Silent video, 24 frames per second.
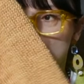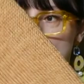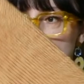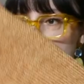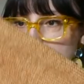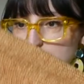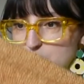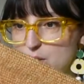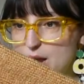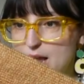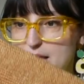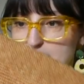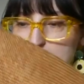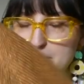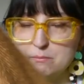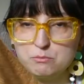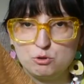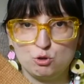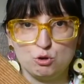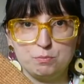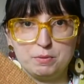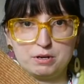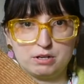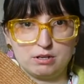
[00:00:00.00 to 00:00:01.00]
one, and I'm
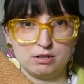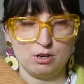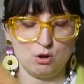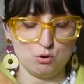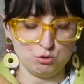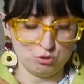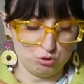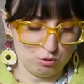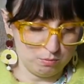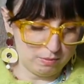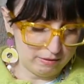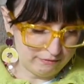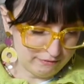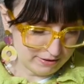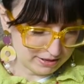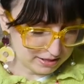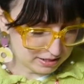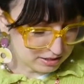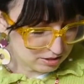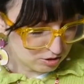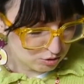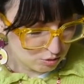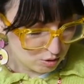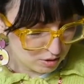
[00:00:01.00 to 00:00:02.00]
super close to be
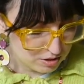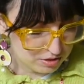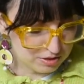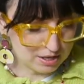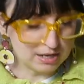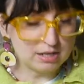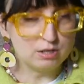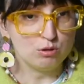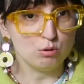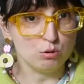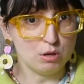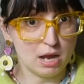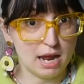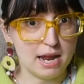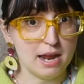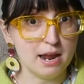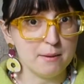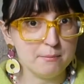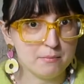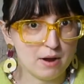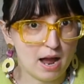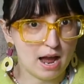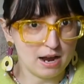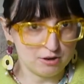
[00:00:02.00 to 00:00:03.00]
finished. So I think today
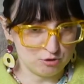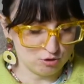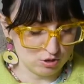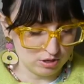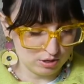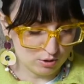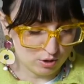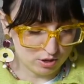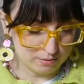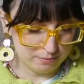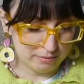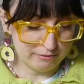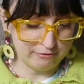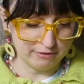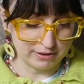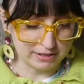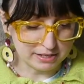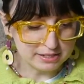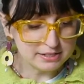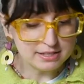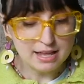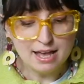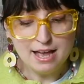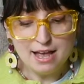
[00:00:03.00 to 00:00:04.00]
I'm actually gonna be
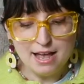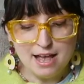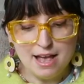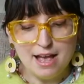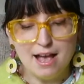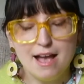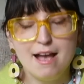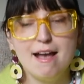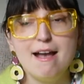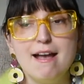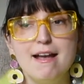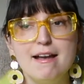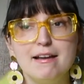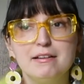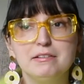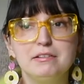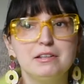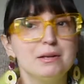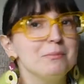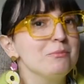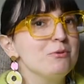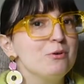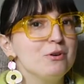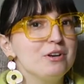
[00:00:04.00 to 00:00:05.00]
finished.
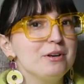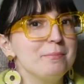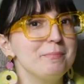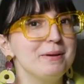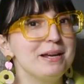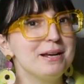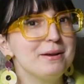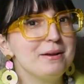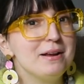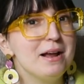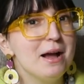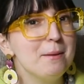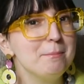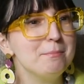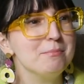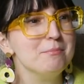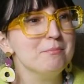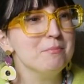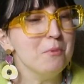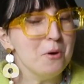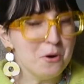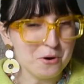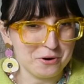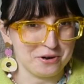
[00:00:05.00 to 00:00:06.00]
And I'm gonna picking up
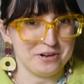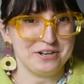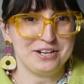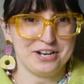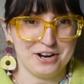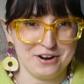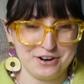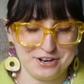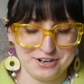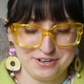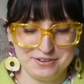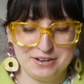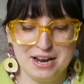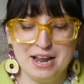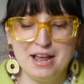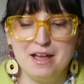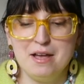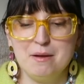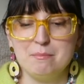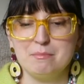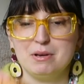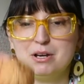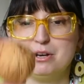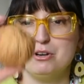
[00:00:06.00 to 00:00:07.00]
more yarn,
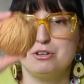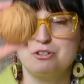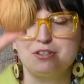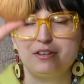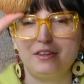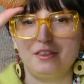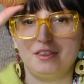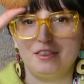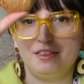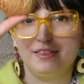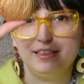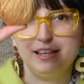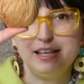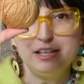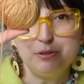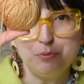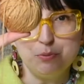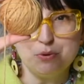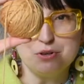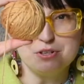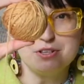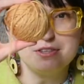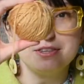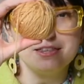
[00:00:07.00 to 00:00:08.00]
because
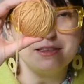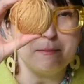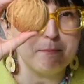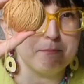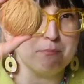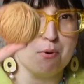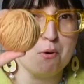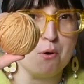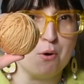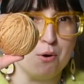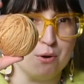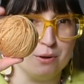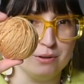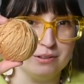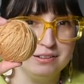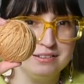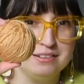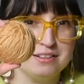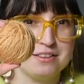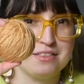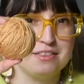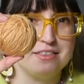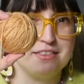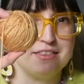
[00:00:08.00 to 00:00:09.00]
this was the ball
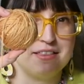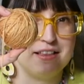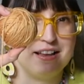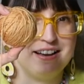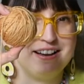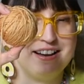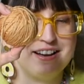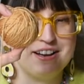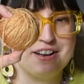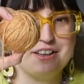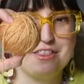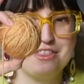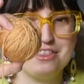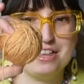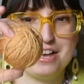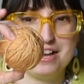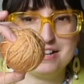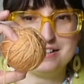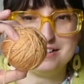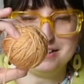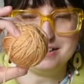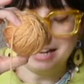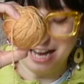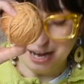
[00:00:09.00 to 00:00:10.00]

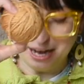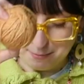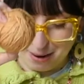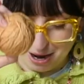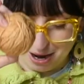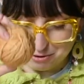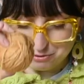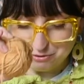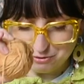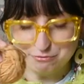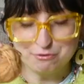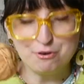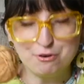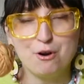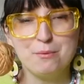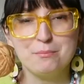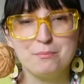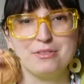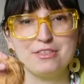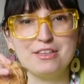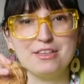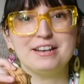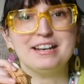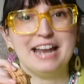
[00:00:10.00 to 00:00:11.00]
that came out
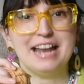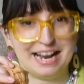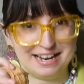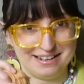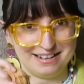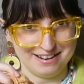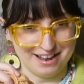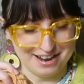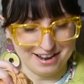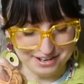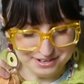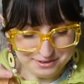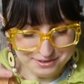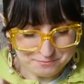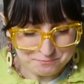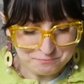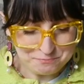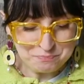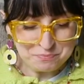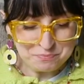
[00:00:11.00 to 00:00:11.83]
from the neckline.